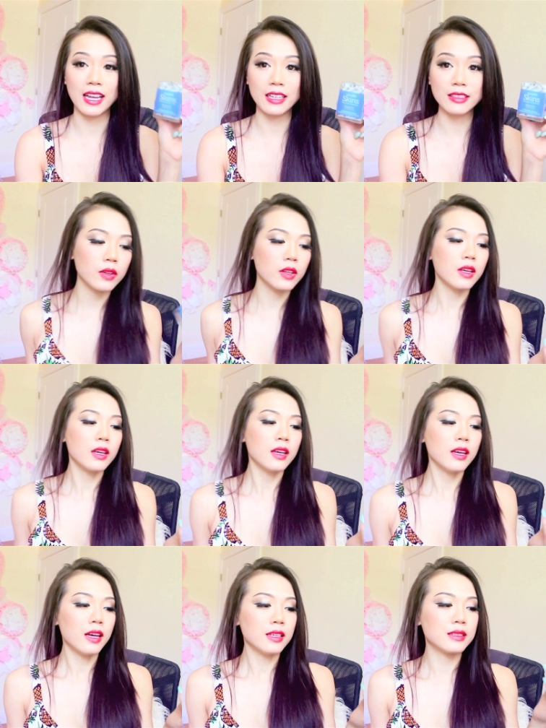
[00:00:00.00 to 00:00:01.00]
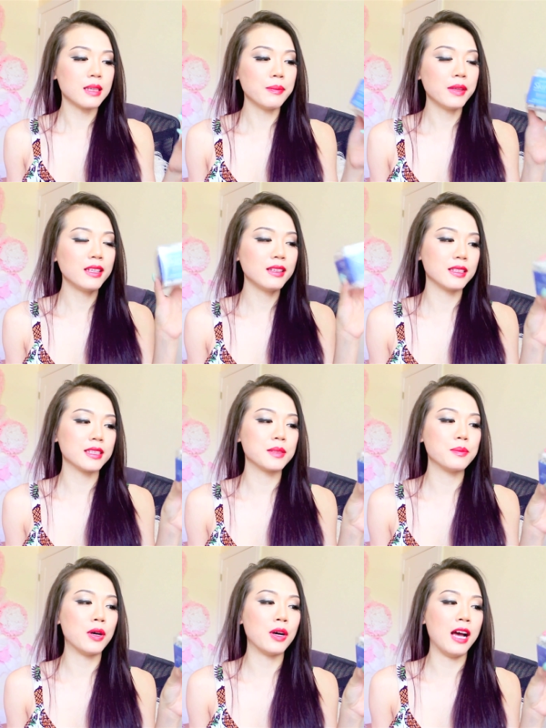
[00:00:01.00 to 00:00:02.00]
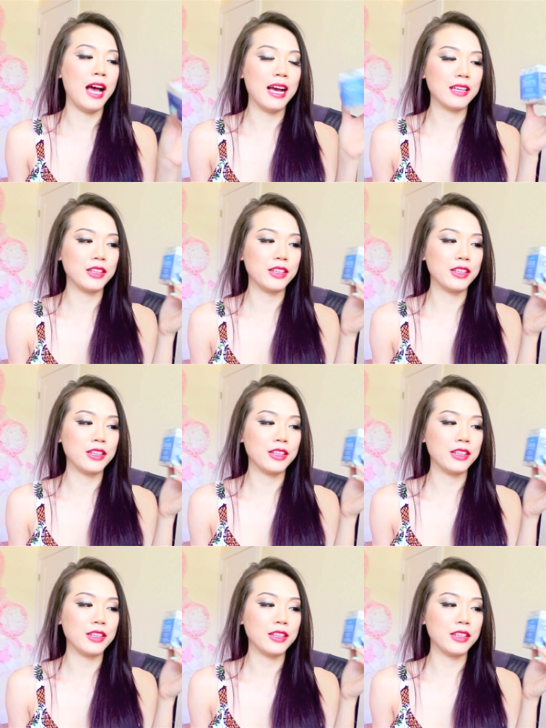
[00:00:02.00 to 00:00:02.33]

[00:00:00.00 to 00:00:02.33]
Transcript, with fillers: um, something this small at, uh,